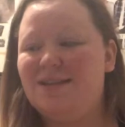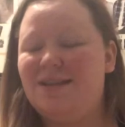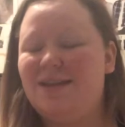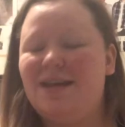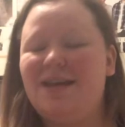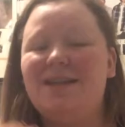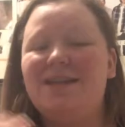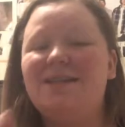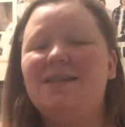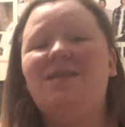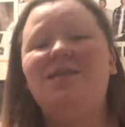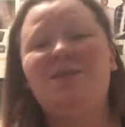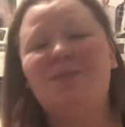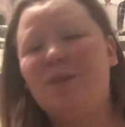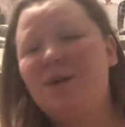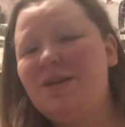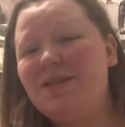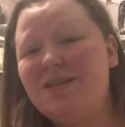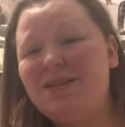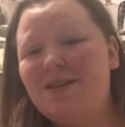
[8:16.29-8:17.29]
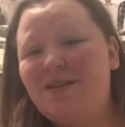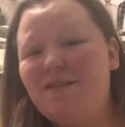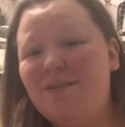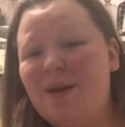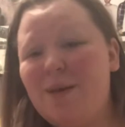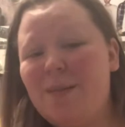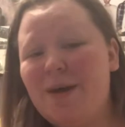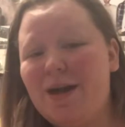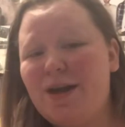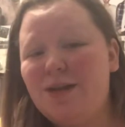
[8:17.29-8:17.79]
Like, it's the small stuff
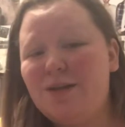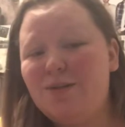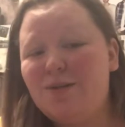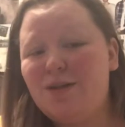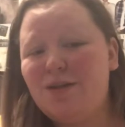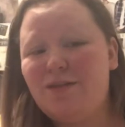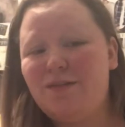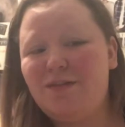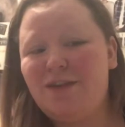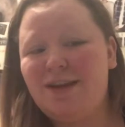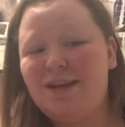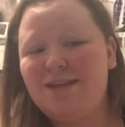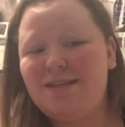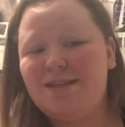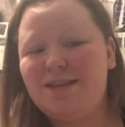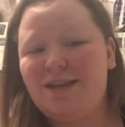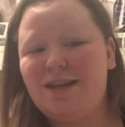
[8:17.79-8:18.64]
that matters with your friends.